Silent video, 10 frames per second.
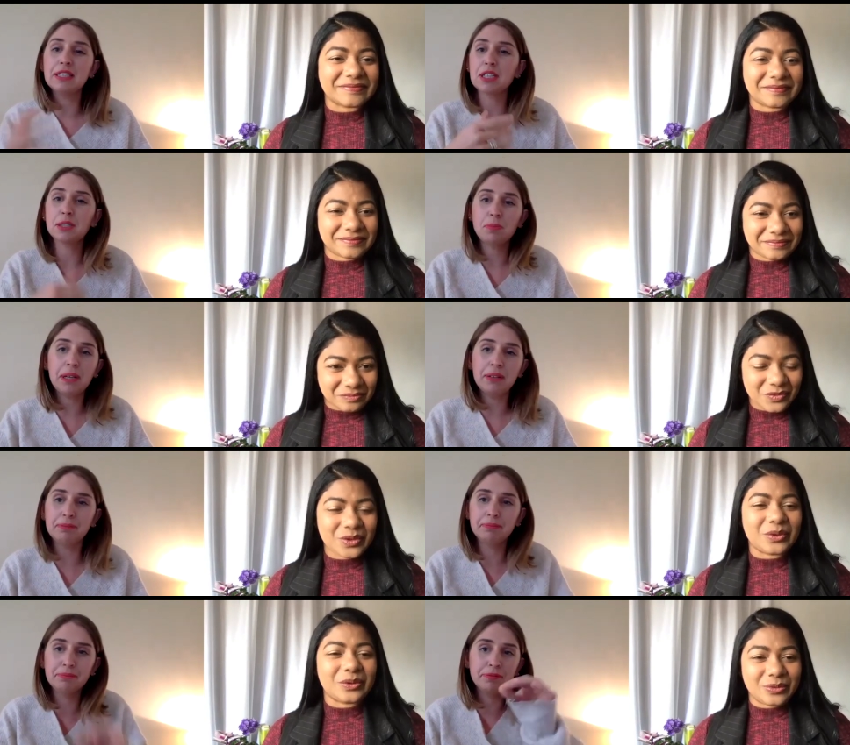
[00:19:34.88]
Speaker 1: just
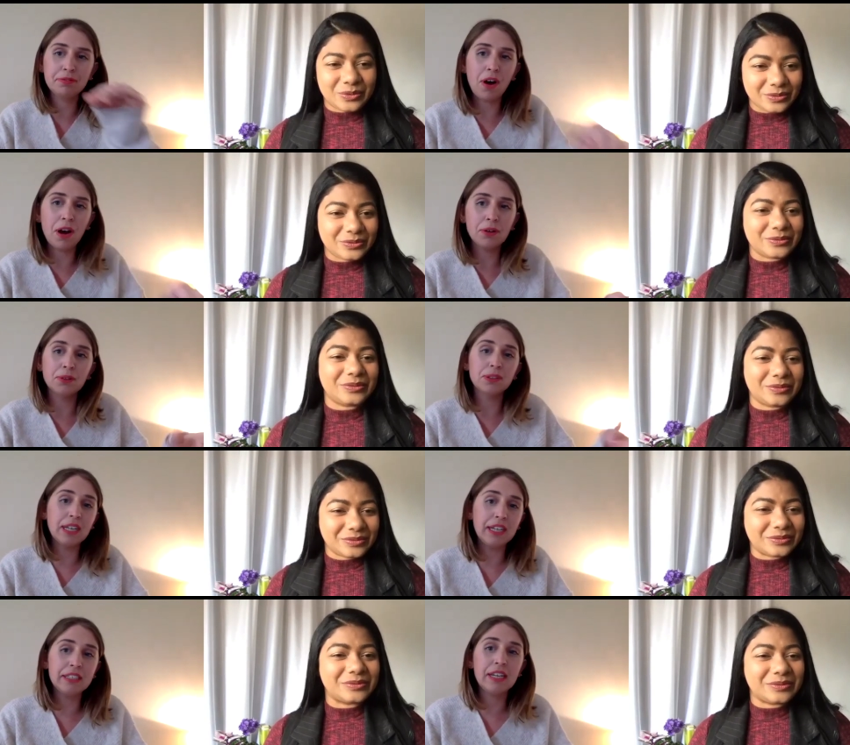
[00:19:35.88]
be filed or
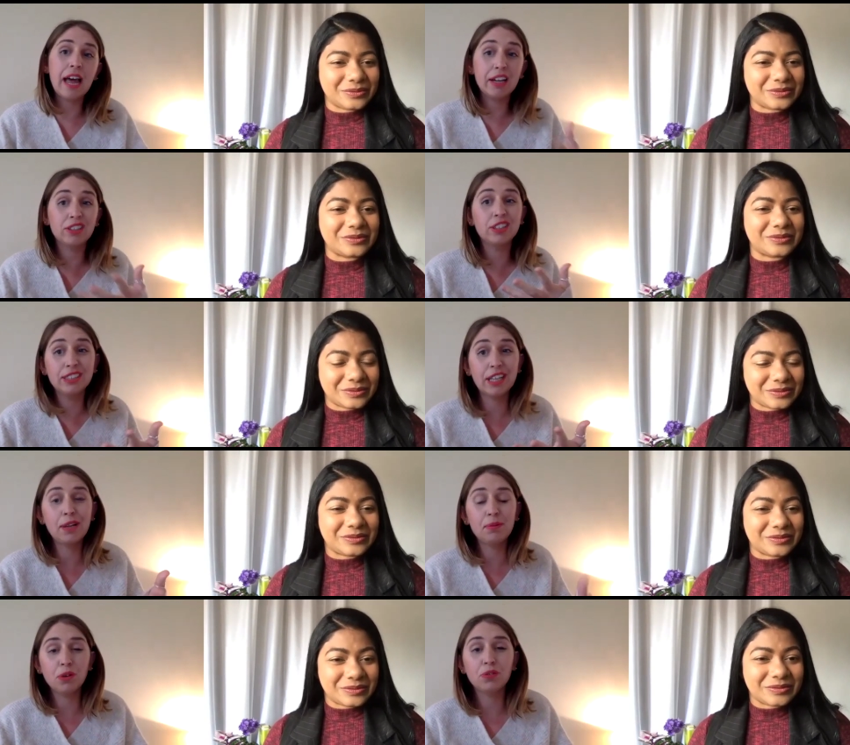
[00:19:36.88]
deleted. Actually
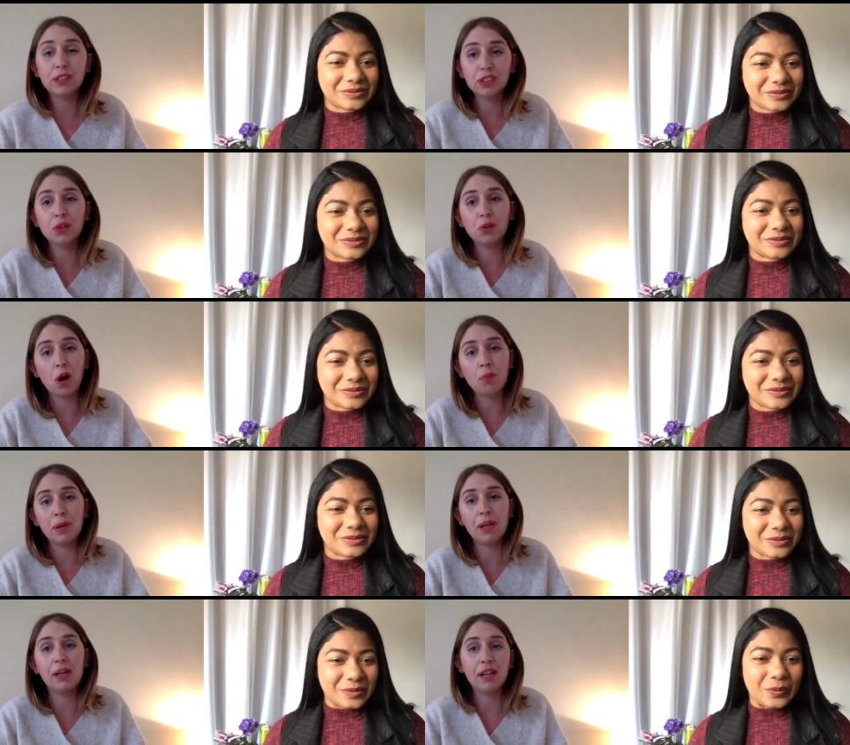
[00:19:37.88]
send them your physical
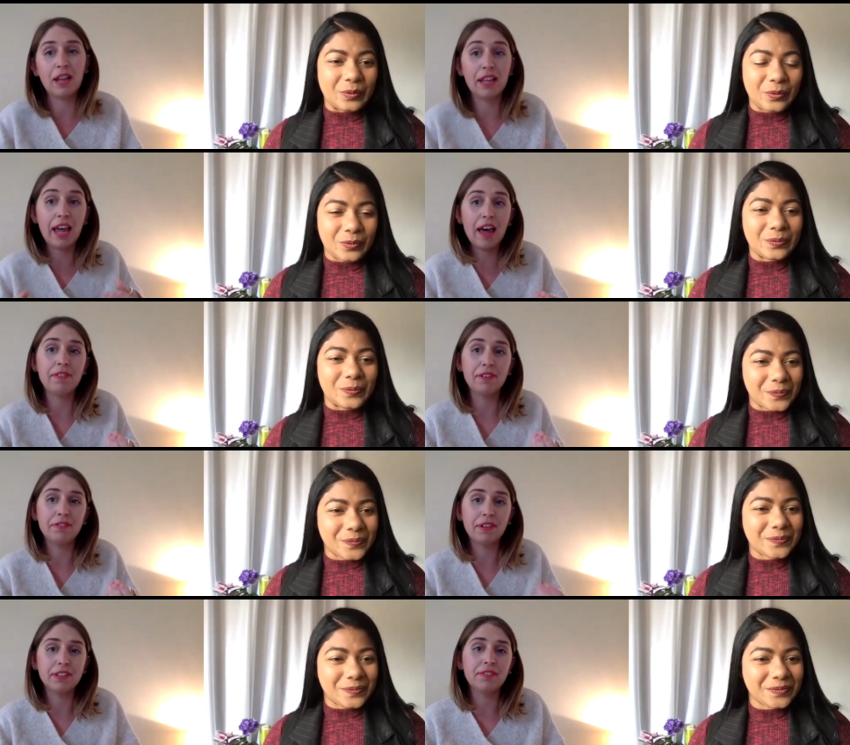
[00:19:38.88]
copy and that they have it in
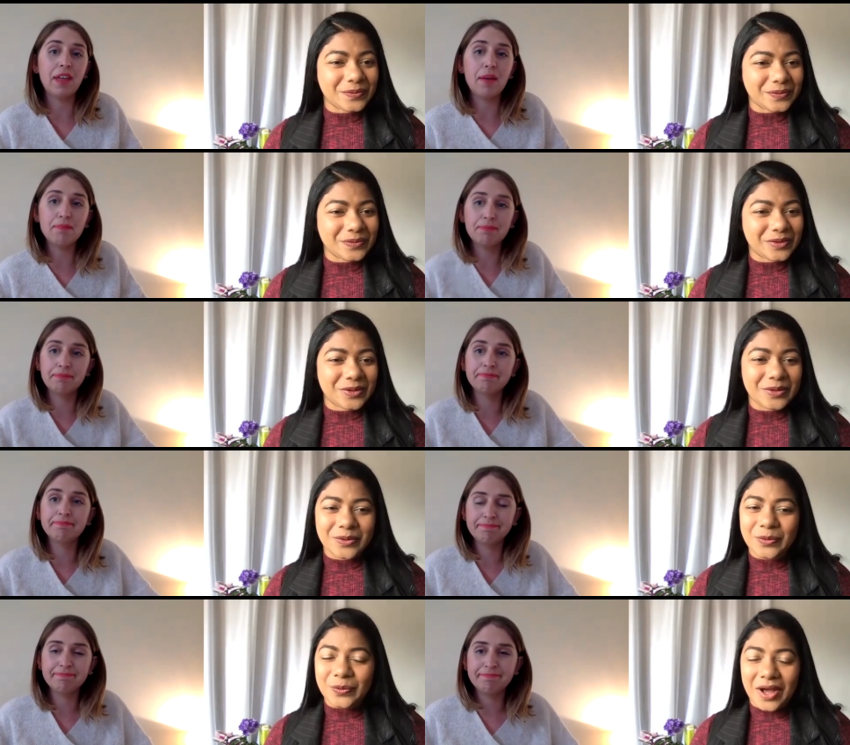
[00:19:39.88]
front of them.
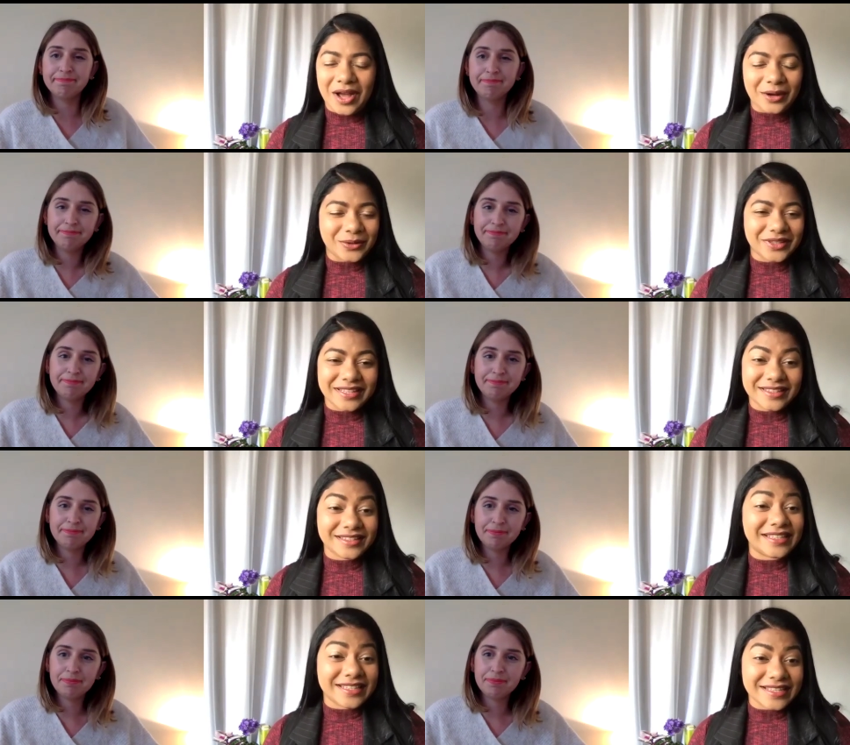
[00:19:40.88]
Speaker 2: Wow,
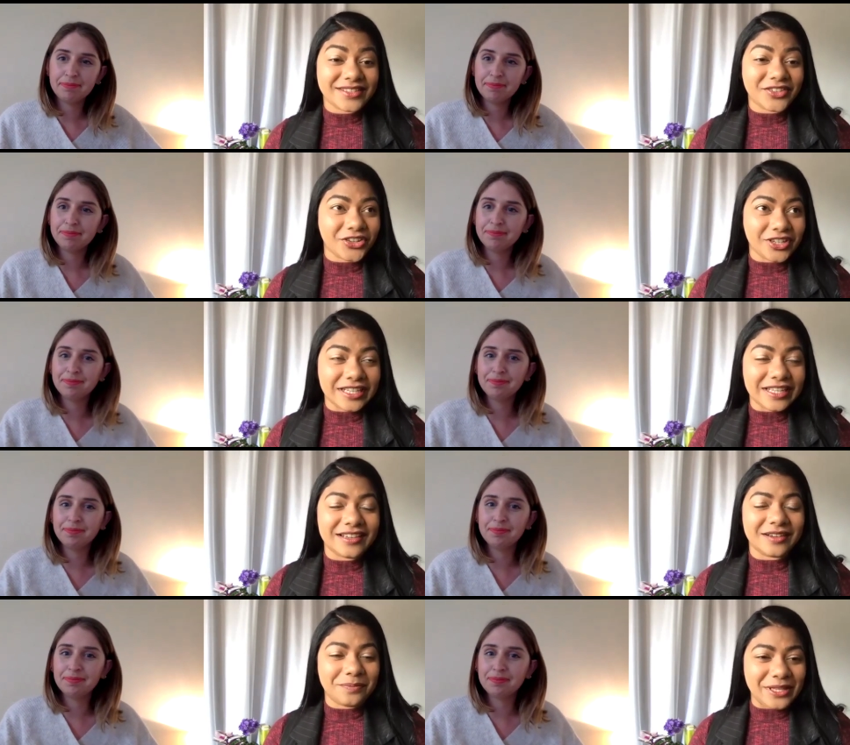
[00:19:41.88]
this is
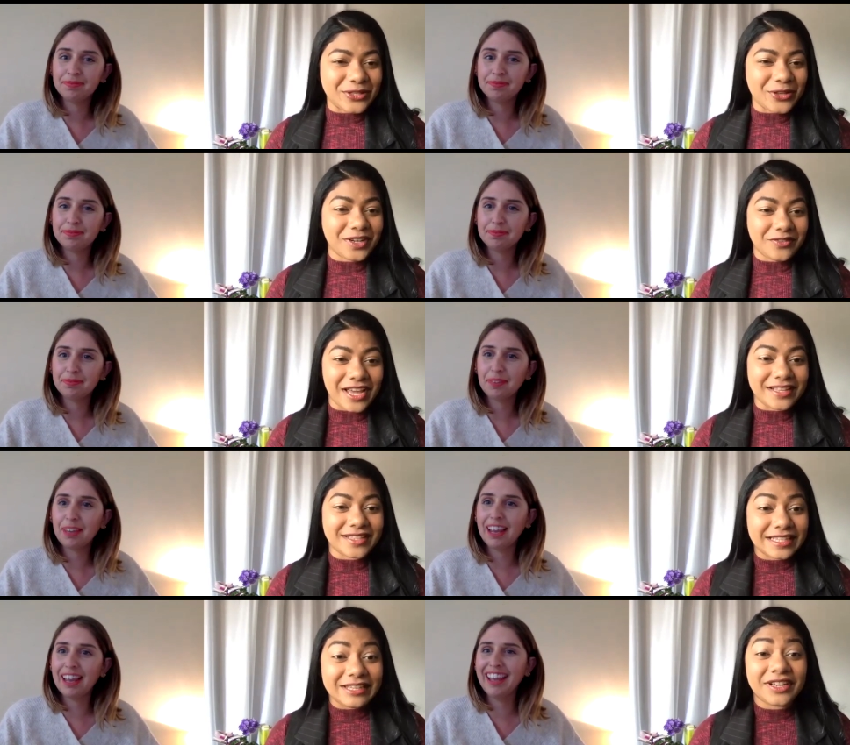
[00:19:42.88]
really a piece of advice
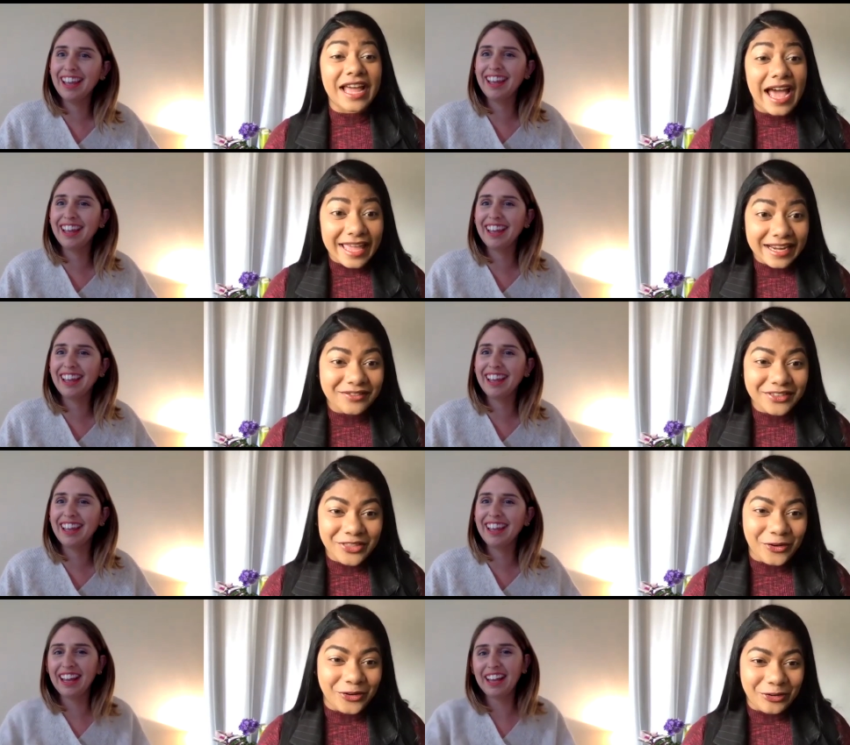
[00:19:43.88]
that even I never
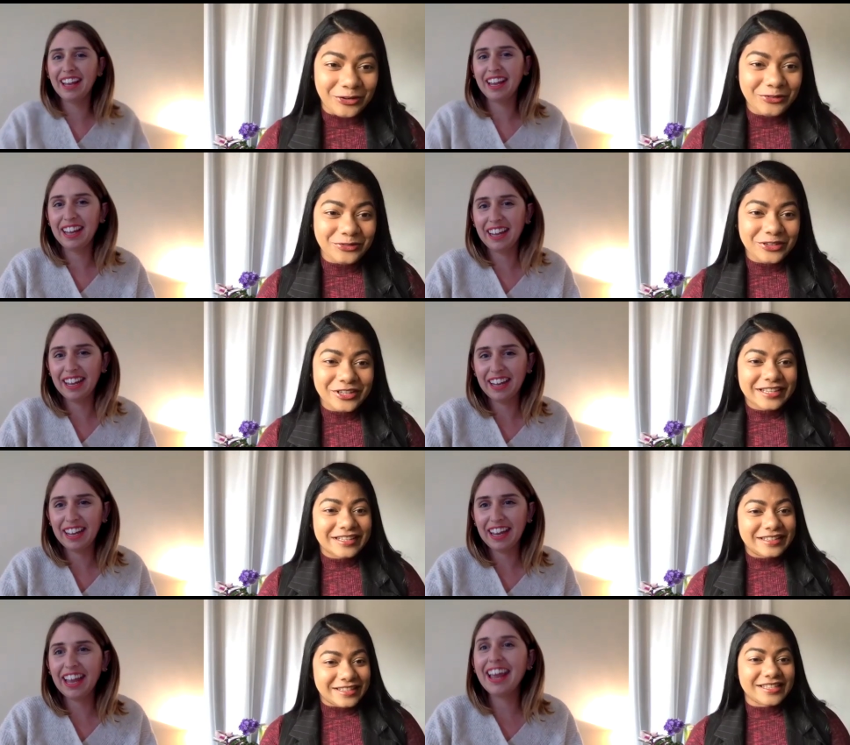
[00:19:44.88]
thought of.
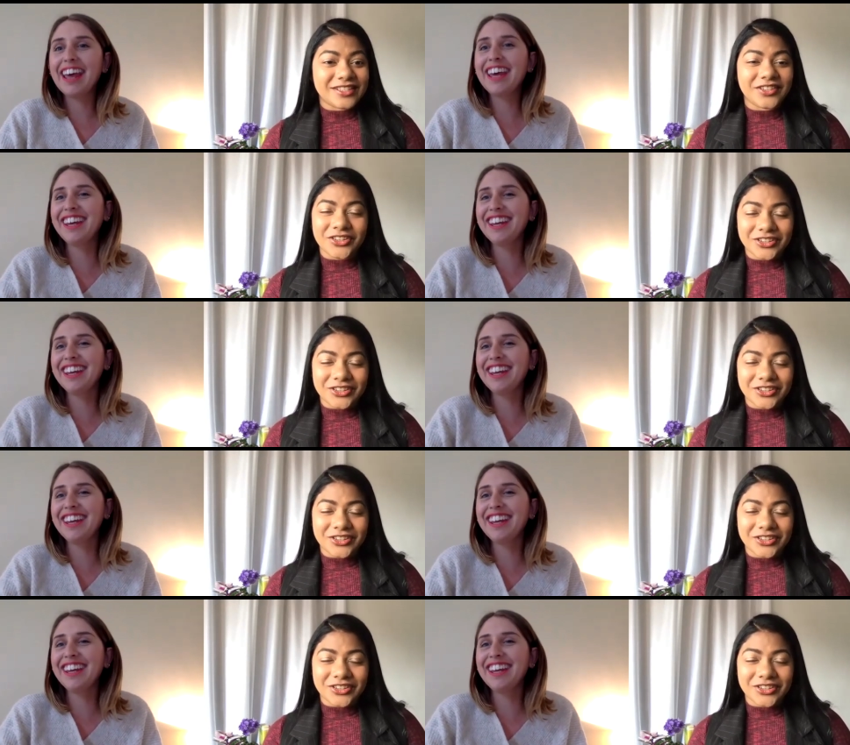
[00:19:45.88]
This
Speaker 1: is